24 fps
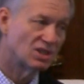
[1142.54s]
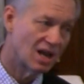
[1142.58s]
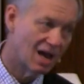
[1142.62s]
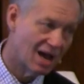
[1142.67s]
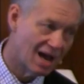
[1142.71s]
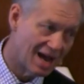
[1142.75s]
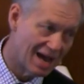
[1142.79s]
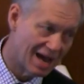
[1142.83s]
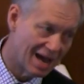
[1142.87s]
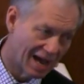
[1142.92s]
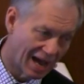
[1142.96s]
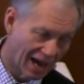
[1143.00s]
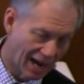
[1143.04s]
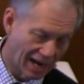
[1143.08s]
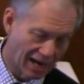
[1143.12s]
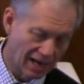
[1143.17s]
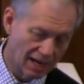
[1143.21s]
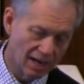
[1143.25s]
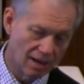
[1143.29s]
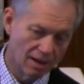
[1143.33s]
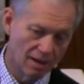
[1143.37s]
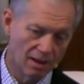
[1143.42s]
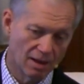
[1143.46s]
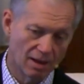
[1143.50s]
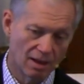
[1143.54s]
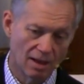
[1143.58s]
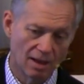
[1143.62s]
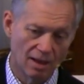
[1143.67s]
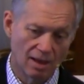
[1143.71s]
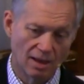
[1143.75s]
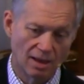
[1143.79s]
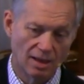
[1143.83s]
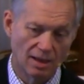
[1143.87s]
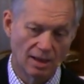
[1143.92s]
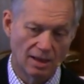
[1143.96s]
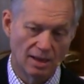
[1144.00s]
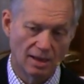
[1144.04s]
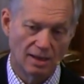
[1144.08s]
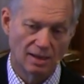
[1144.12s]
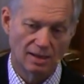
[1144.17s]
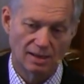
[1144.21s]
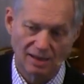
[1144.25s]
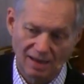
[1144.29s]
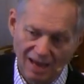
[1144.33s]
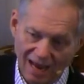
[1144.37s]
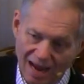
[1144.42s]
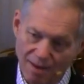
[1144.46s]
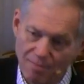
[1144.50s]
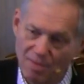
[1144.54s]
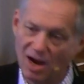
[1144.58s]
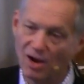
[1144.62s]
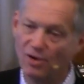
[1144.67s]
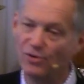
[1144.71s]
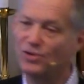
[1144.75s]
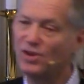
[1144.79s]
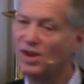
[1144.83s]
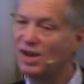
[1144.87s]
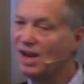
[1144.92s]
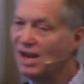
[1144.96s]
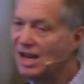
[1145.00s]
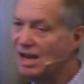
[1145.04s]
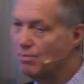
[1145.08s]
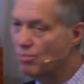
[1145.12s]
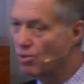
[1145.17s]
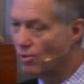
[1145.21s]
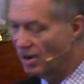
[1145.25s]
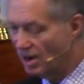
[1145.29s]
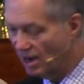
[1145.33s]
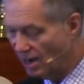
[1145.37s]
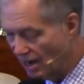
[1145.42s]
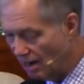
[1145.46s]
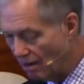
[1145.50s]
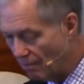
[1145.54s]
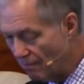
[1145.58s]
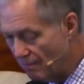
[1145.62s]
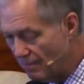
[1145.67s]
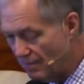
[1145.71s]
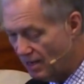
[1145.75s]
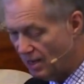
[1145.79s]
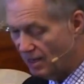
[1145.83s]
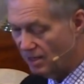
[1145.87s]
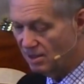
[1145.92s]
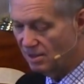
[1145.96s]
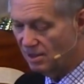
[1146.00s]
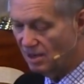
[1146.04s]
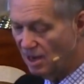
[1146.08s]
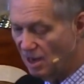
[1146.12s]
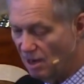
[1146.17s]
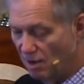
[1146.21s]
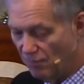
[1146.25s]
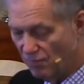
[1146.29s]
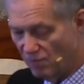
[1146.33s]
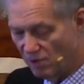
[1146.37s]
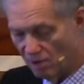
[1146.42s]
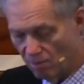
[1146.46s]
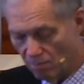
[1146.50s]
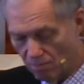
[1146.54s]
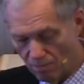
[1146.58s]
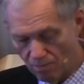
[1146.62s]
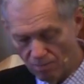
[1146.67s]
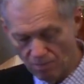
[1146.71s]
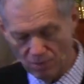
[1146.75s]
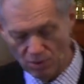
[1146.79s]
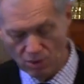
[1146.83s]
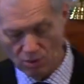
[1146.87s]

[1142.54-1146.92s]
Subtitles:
High, came out to Abraham and gave him